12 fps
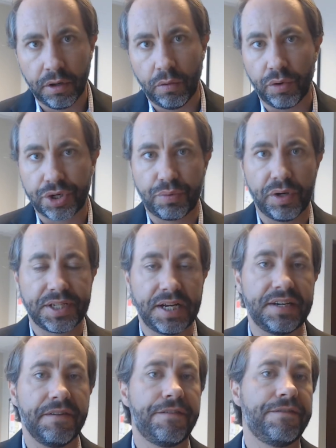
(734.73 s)
which was a
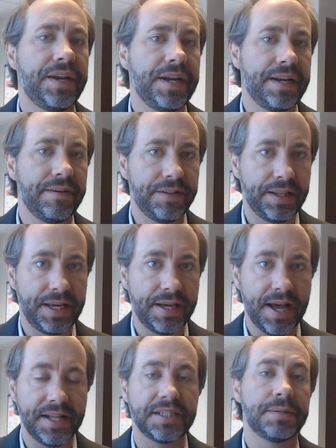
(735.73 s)
definitively
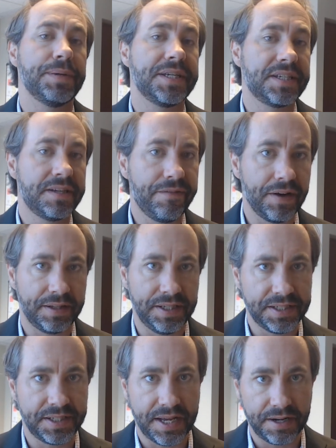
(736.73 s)
and specifically
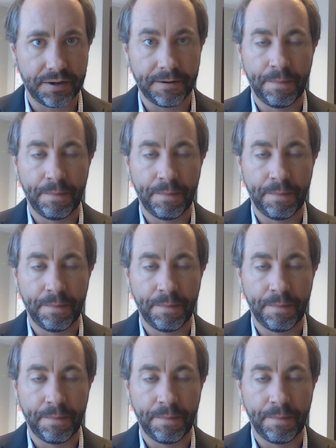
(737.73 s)
standard.